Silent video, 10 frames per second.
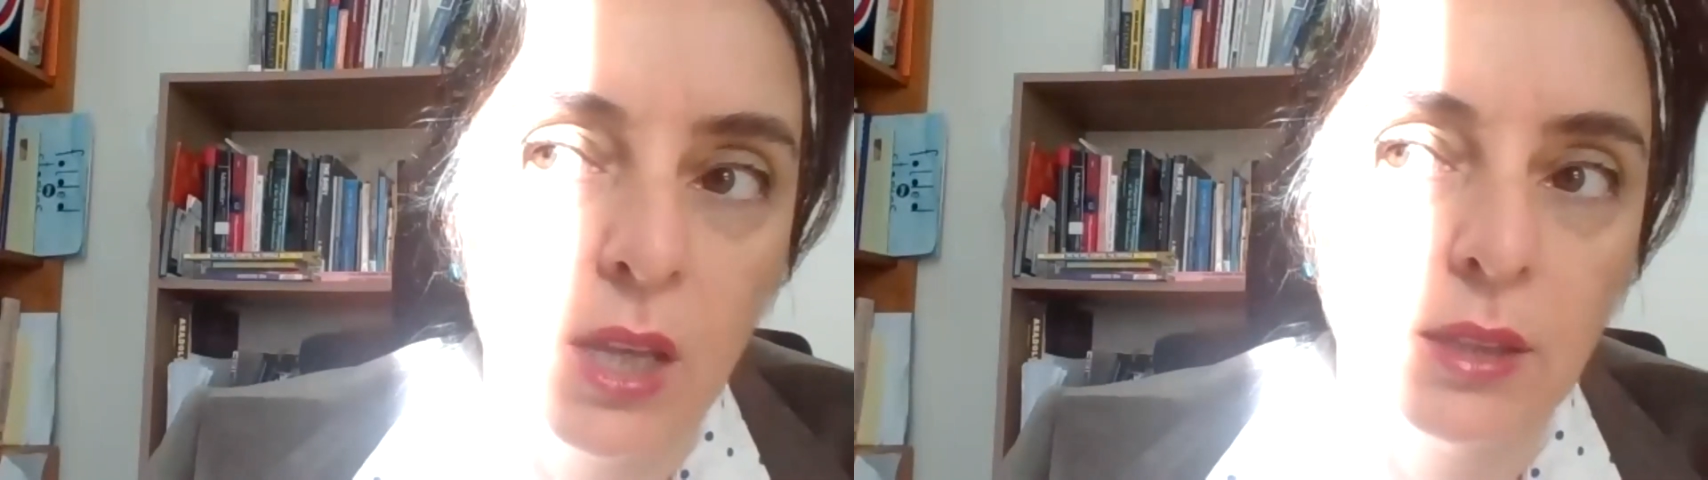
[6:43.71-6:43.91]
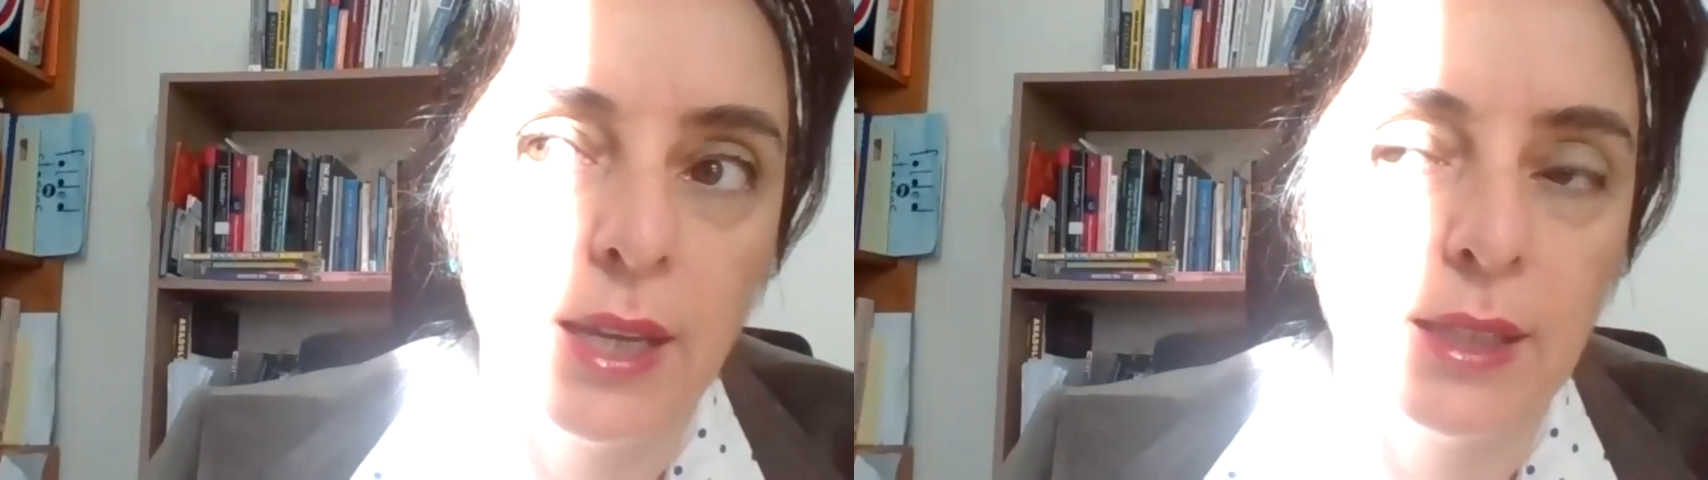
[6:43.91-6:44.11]

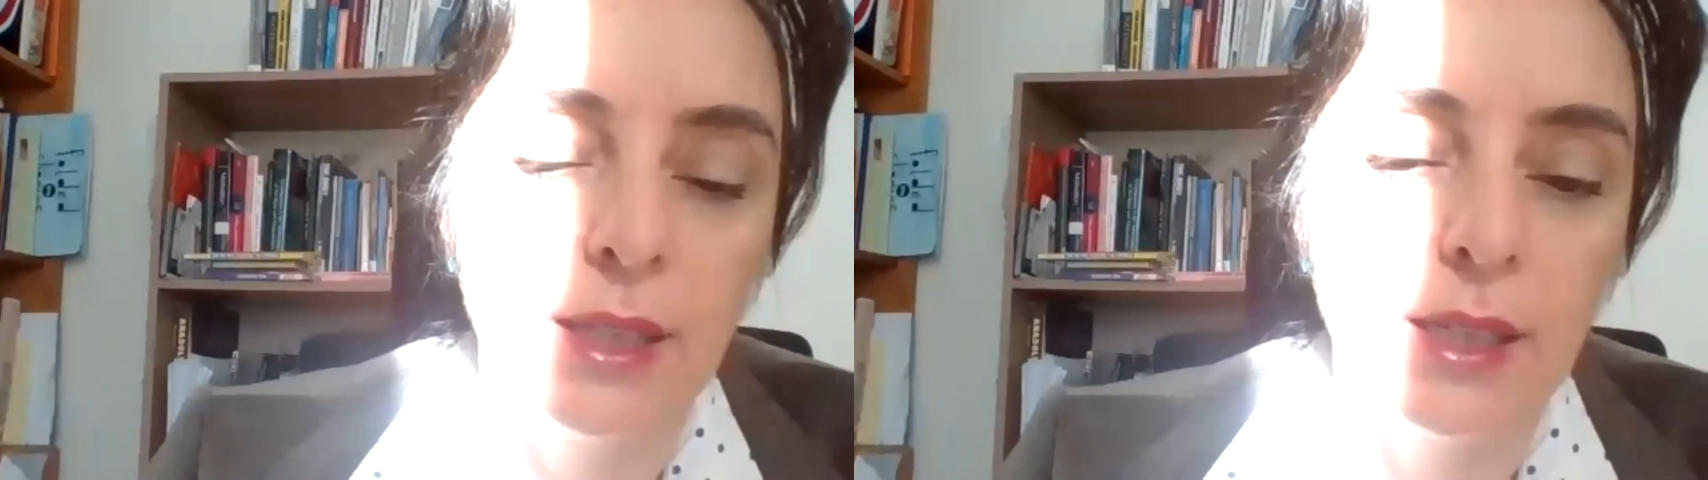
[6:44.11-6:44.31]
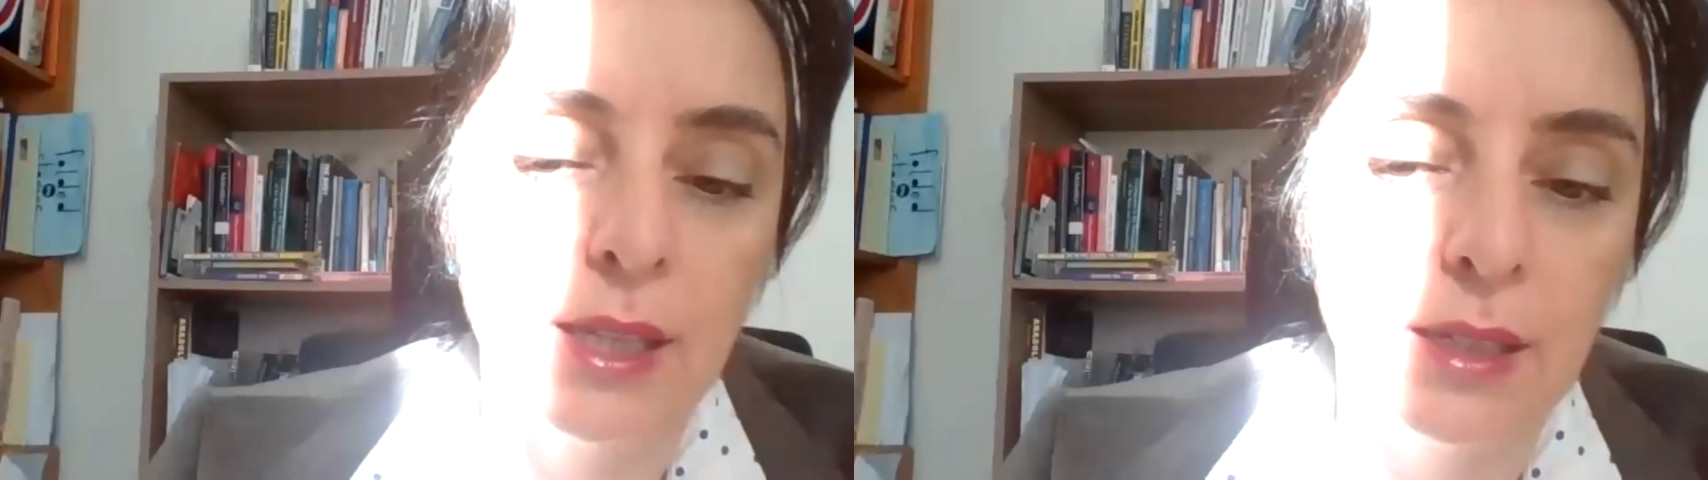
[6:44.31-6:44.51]
on
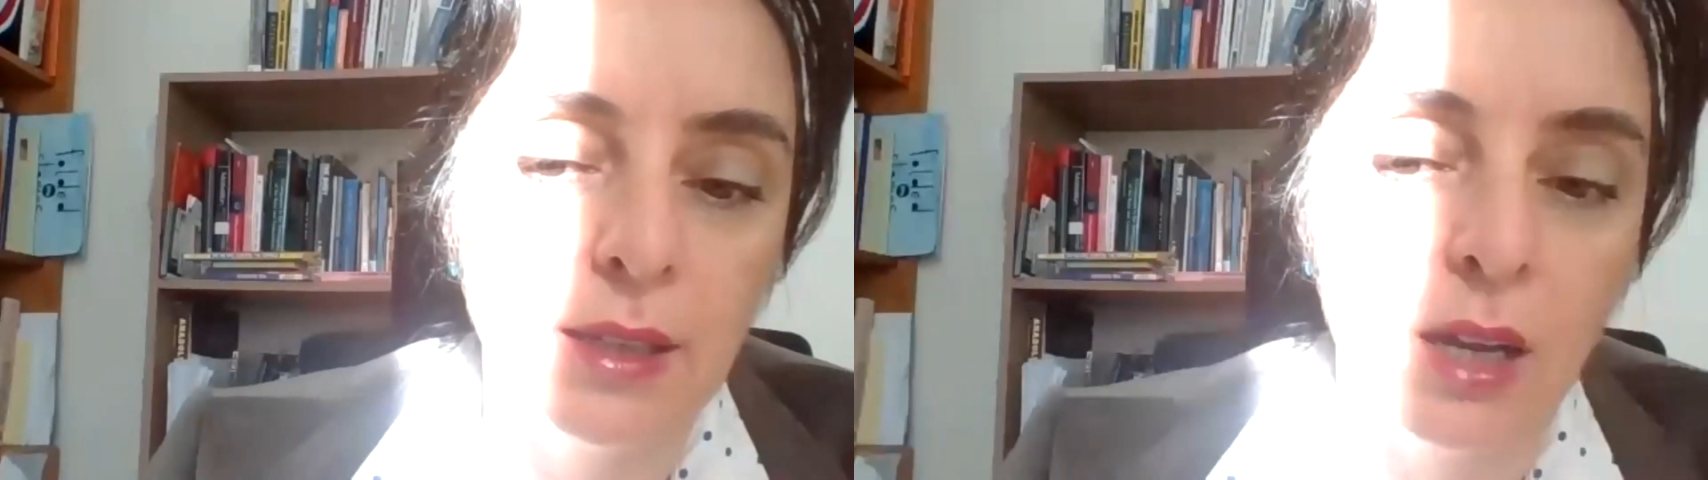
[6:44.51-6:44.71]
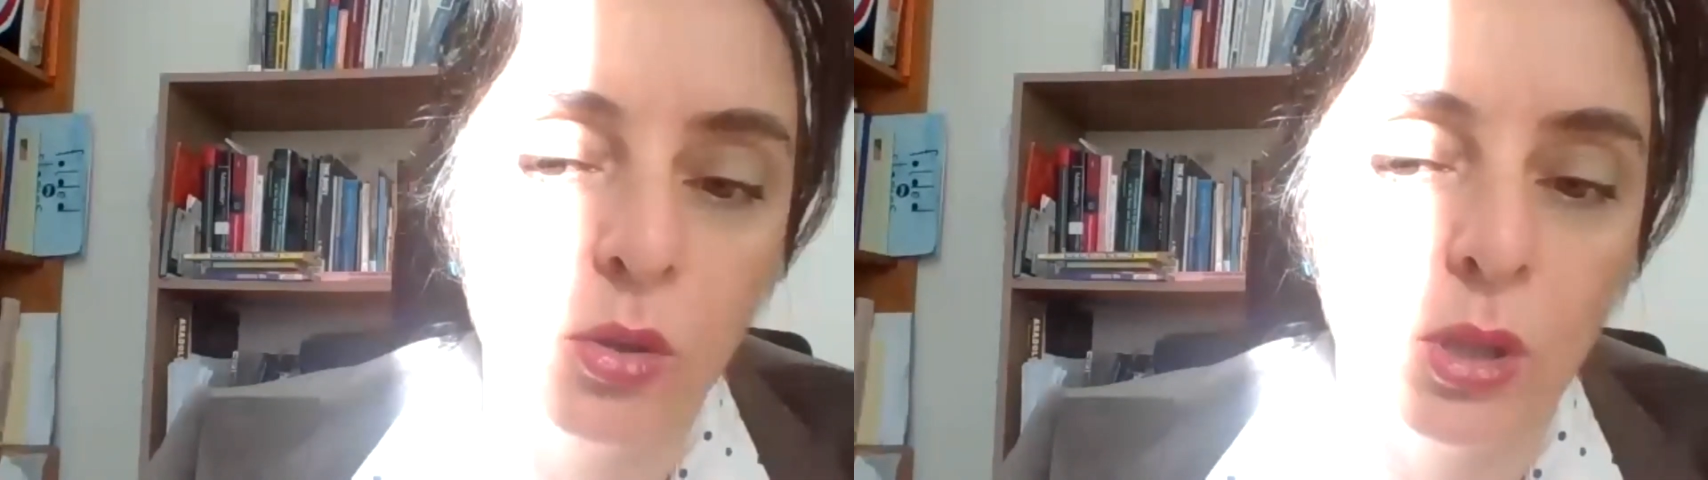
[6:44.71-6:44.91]
online
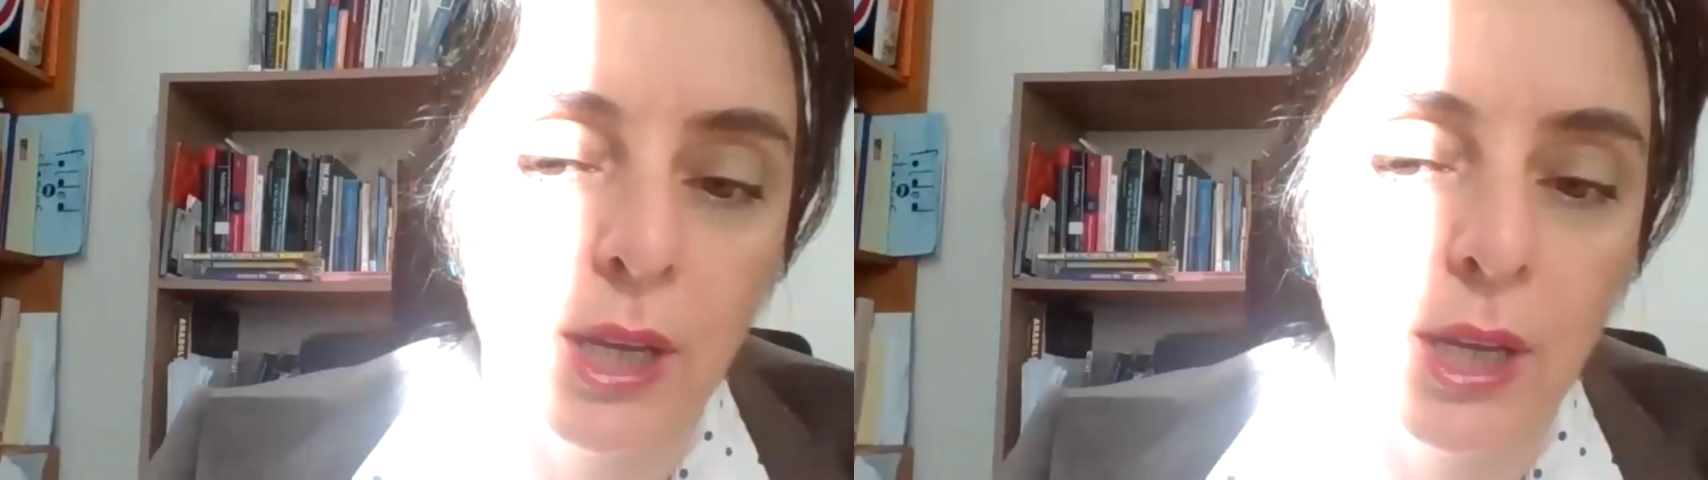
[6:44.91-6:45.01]
platforms.